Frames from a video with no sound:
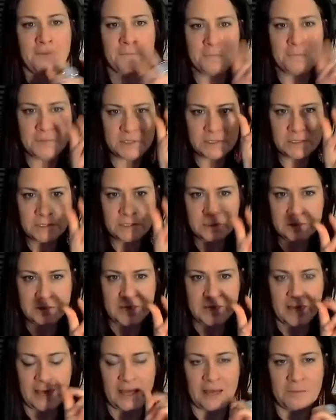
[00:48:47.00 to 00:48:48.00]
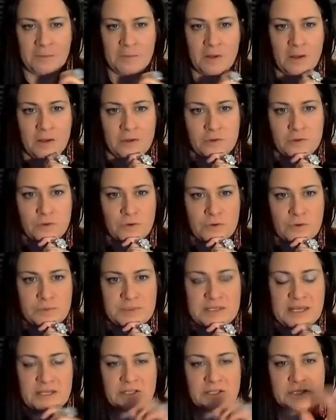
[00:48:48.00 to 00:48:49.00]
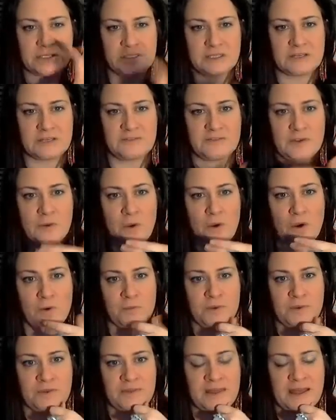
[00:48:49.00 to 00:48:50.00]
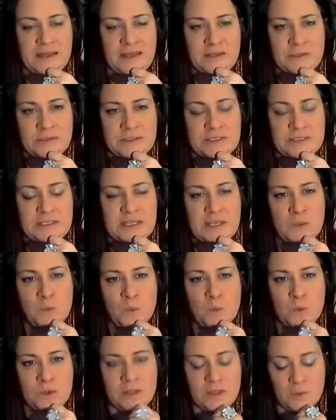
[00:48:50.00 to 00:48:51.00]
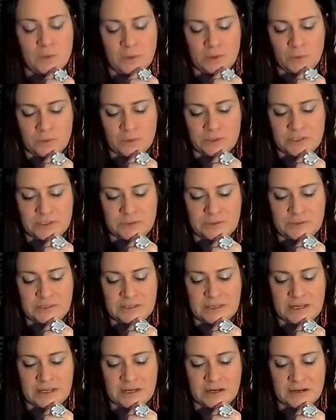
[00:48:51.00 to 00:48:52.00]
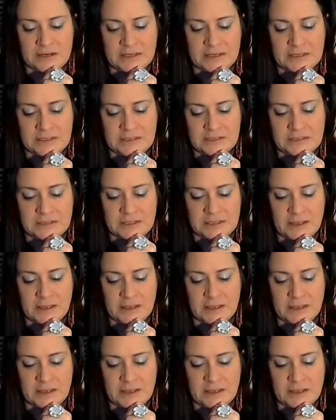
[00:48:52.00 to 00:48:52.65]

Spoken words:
there's a little tab called group sessions, and if you open that, you'll see really what we're doing there is